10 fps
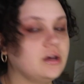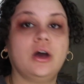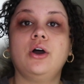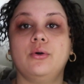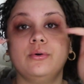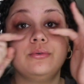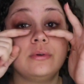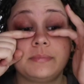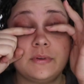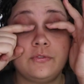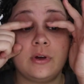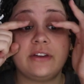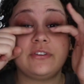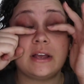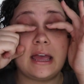Oh, before I
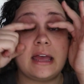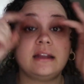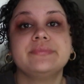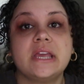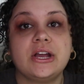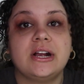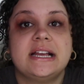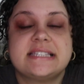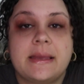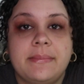forget, here is a